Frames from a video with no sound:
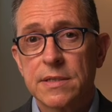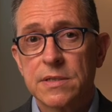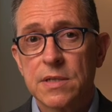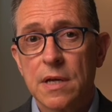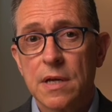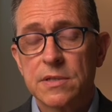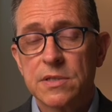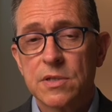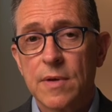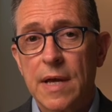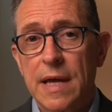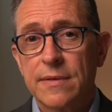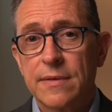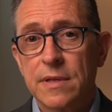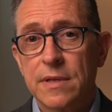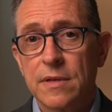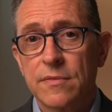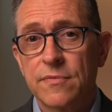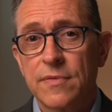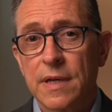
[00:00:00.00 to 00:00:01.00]
also had
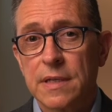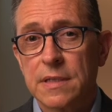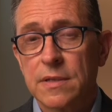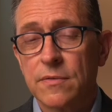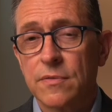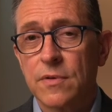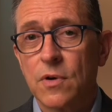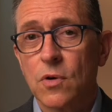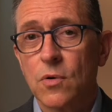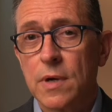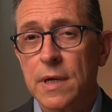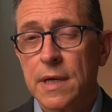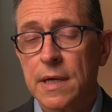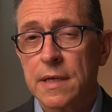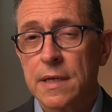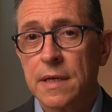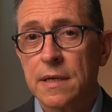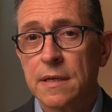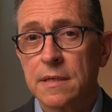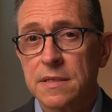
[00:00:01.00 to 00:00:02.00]
the effect of
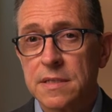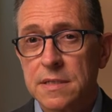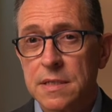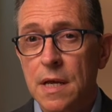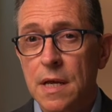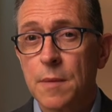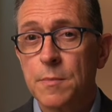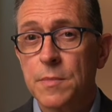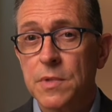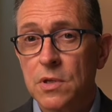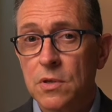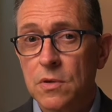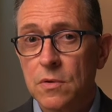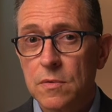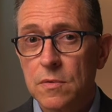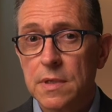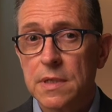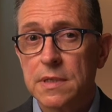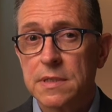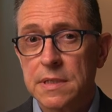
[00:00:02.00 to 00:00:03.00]
creating some
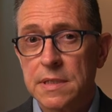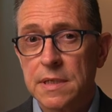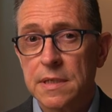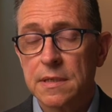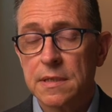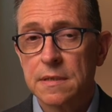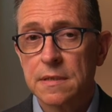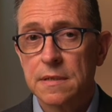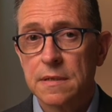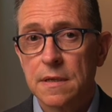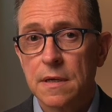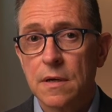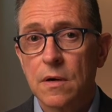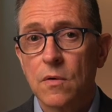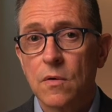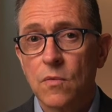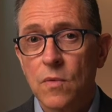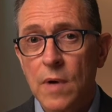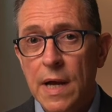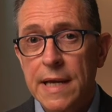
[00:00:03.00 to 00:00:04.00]
unity
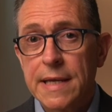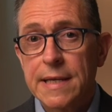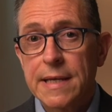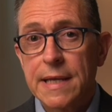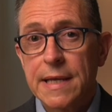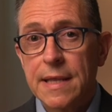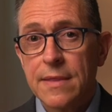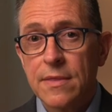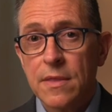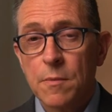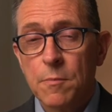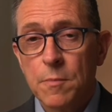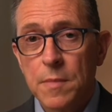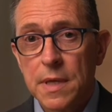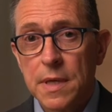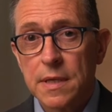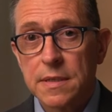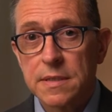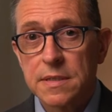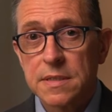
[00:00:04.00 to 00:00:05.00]
right in the
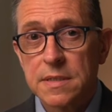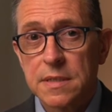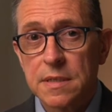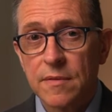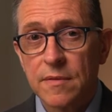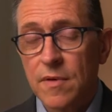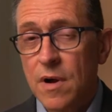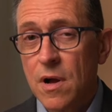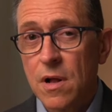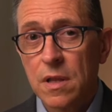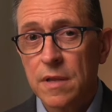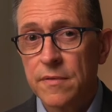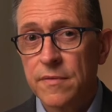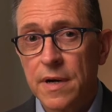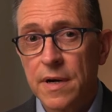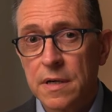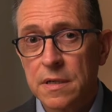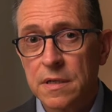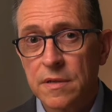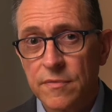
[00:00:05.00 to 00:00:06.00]
midst of all of
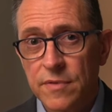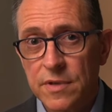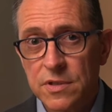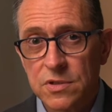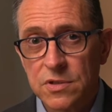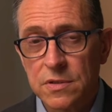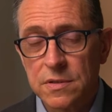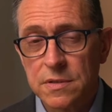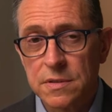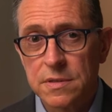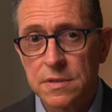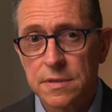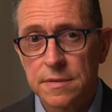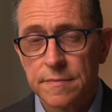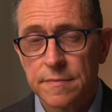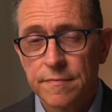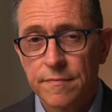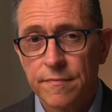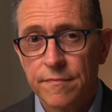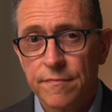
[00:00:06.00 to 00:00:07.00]
our divisions?
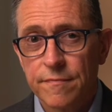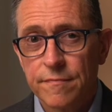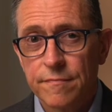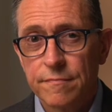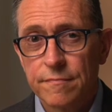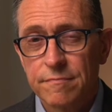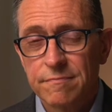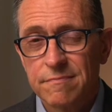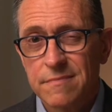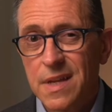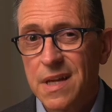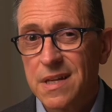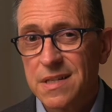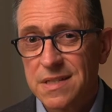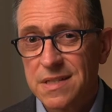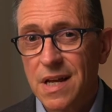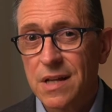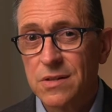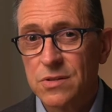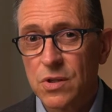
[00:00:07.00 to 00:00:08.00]

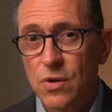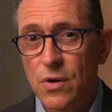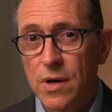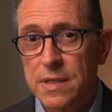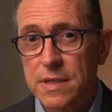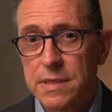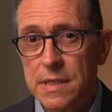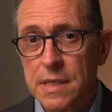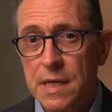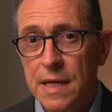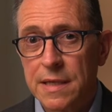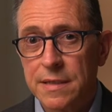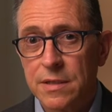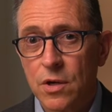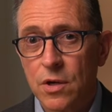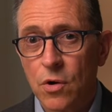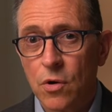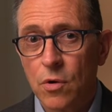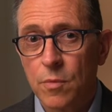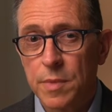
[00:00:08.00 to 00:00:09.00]
Sounds crazy, I
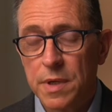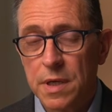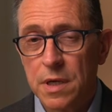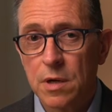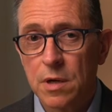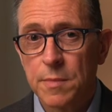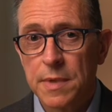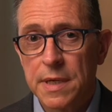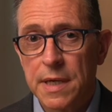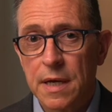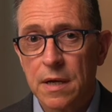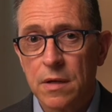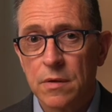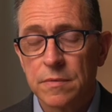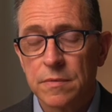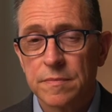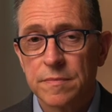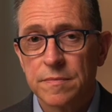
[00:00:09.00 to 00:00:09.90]
know, but hear me out.